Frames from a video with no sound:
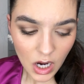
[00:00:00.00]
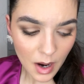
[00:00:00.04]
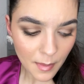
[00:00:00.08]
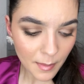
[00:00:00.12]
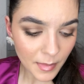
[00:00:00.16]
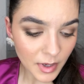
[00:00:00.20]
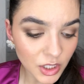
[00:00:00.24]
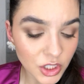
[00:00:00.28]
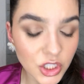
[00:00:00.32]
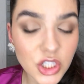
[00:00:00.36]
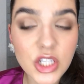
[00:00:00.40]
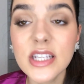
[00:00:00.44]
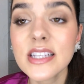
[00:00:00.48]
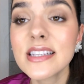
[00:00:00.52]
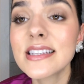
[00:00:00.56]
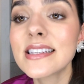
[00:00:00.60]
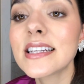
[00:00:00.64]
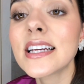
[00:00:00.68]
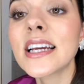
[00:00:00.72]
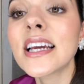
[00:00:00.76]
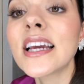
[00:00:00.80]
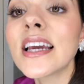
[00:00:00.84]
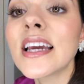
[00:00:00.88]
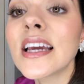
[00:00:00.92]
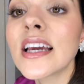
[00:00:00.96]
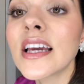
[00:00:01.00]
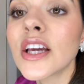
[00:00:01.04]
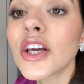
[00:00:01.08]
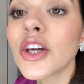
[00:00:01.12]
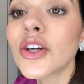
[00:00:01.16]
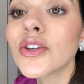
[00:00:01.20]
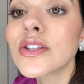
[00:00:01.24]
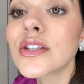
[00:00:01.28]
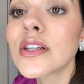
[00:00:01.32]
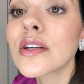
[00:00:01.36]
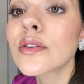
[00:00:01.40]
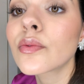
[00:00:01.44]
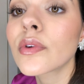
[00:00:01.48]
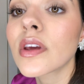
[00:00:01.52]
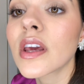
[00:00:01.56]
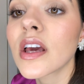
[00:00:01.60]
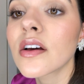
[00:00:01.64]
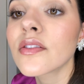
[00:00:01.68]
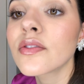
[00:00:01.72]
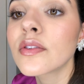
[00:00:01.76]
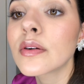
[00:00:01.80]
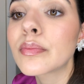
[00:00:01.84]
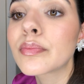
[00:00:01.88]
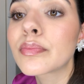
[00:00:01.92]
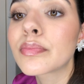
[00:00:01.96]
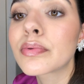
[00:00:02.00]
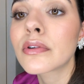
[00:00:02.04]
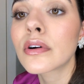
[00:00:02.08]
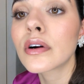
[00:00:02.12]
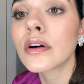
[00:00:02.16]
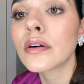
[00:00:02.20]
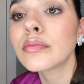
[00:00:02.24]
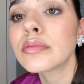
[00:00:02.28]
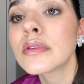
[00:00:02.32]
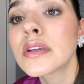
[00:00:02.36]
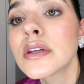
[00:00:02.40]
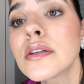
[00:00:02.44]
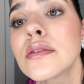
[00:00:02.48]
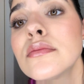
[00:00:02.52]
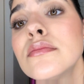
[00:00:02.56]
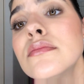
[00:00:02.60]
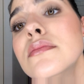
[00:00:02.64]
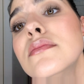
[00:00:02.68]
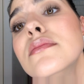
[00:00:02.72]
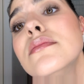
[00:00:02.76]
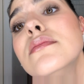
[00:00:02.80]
Emergency! Houston, we have a problem!